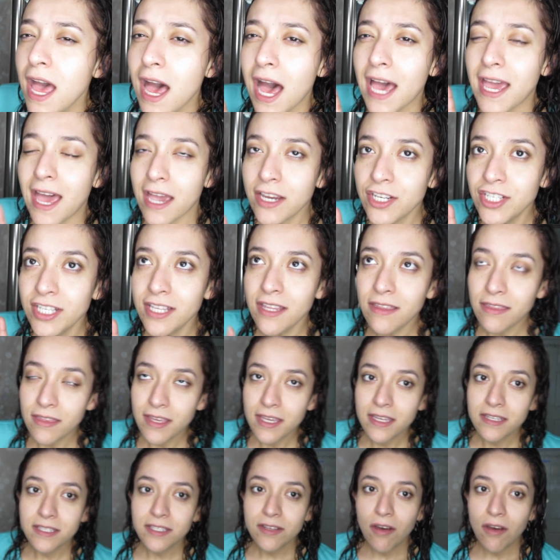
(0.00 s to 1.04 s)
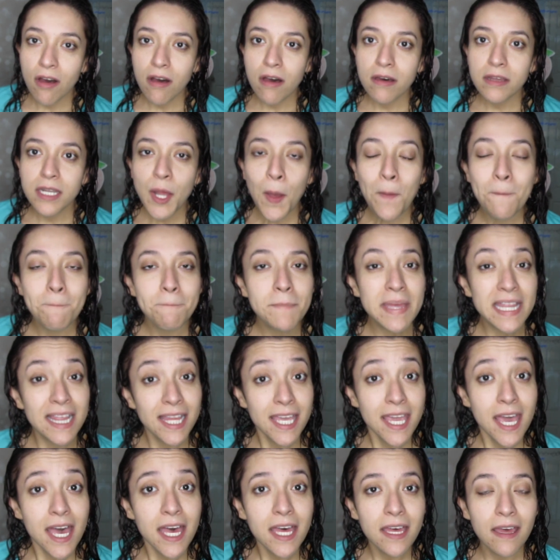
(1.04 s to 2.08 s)
I actually think it's called
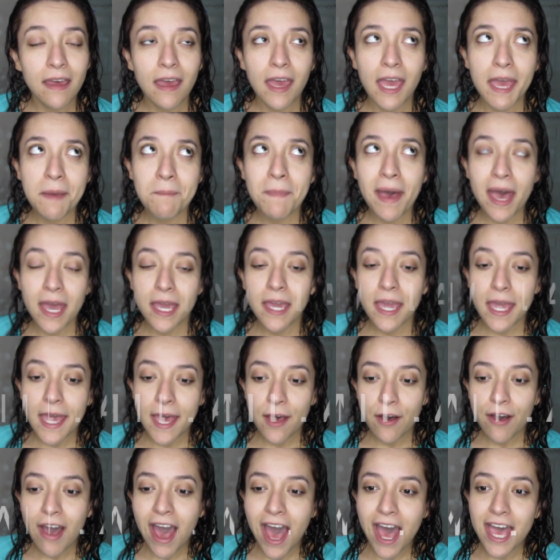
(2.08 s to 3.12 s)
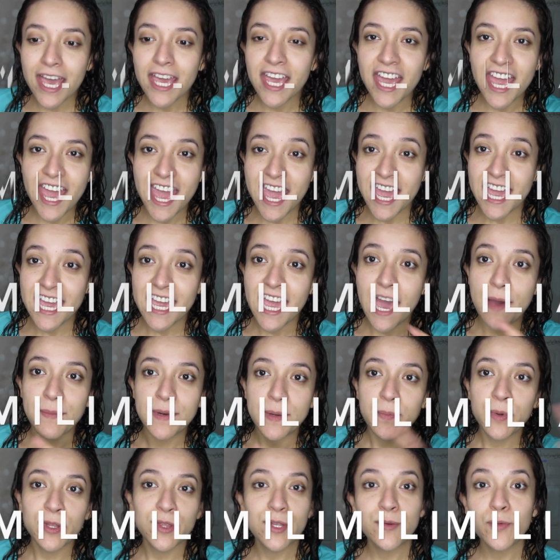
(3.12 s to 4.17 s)
milia, M-I-L-I-A. I'm gonna
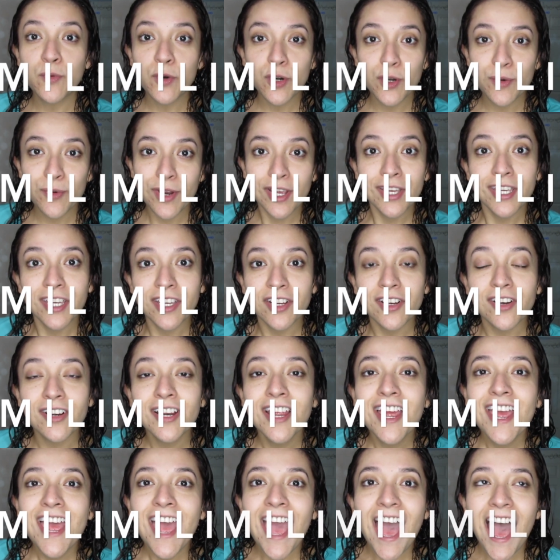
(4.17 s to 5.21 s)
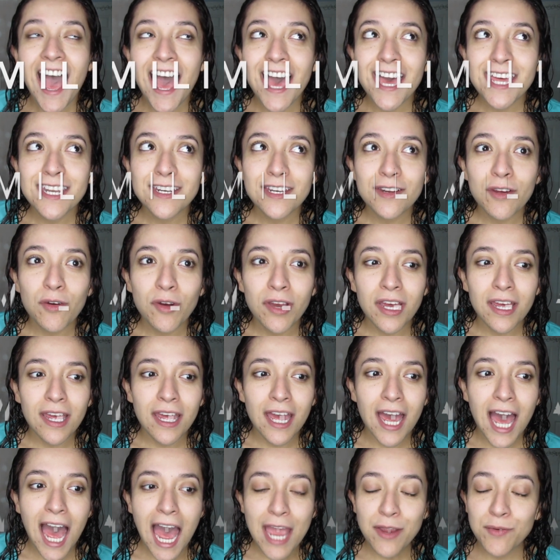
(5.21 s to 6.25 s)
put the word right here. And
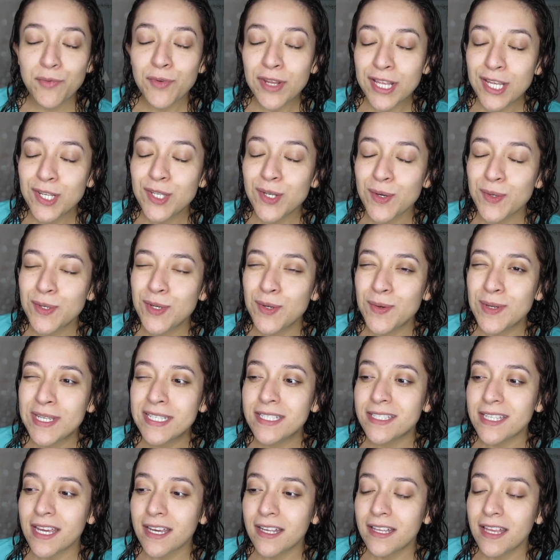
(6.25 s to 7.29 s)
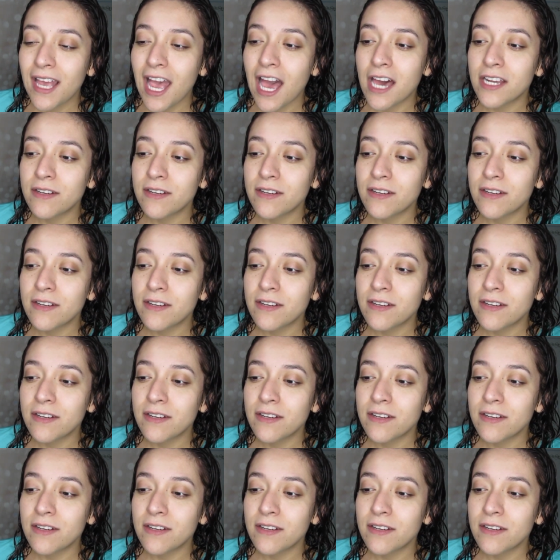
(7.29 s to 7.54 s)
I really don't know exactly how